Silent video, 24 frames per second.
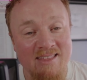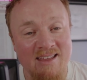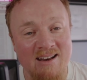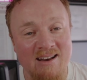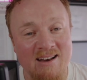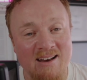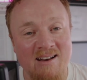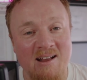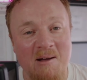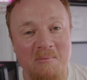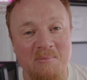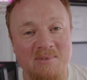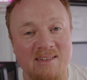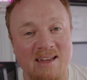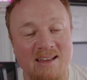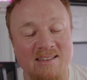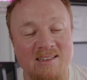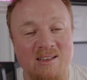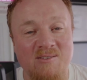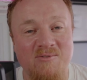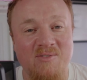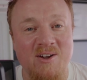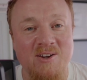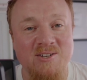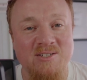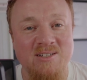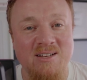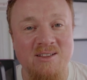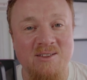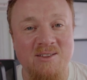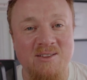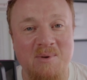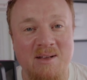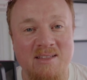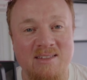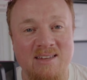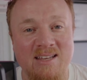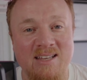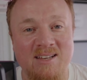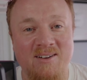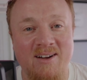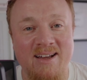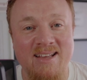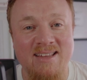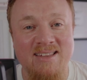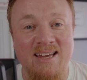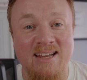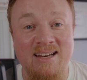then an updated version in
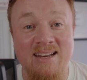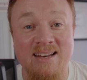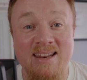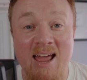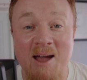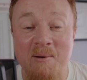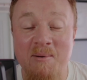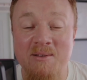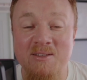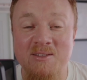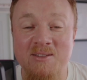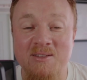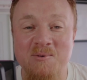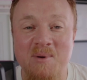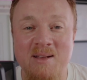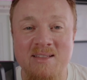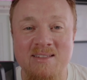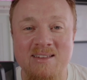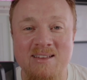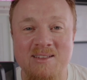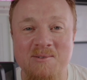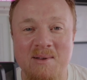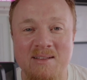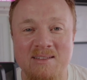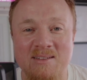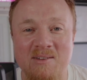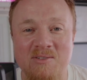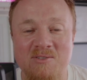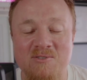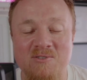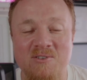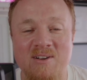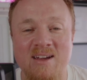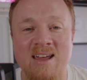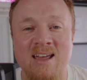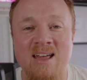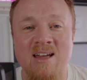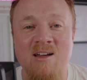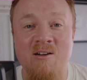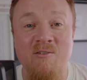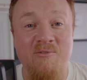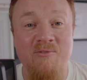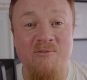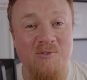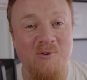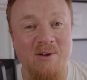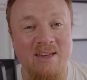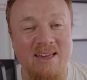2019, and now in 2023,
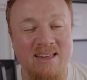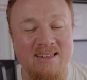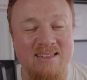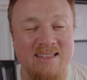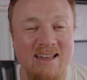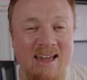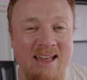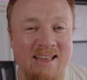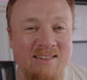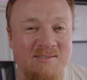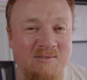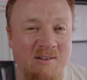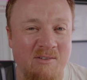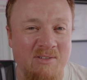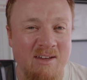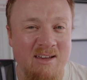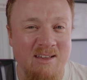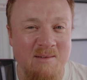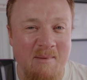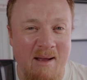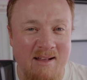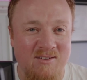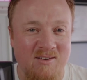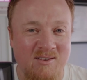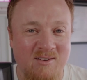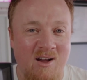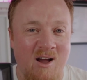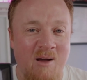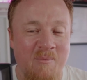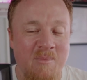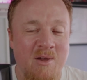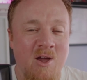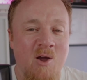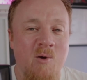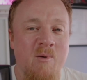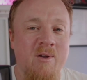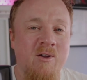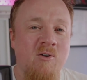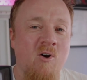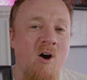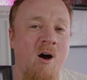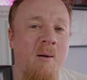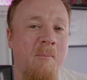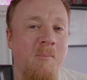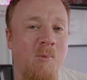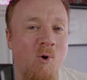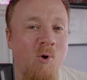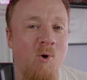4 years later, I think it's about time we
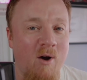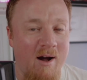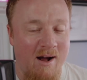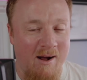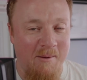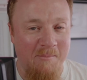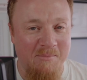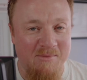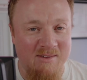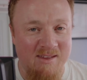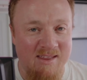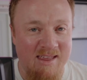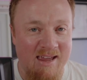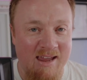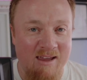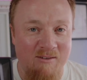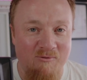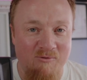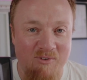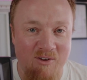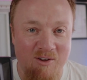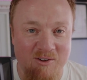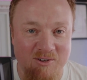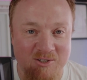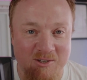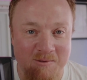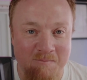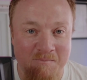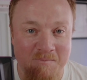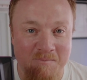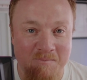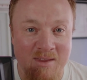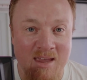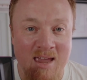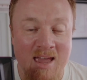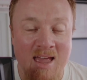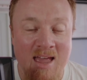got a more up-to-date version.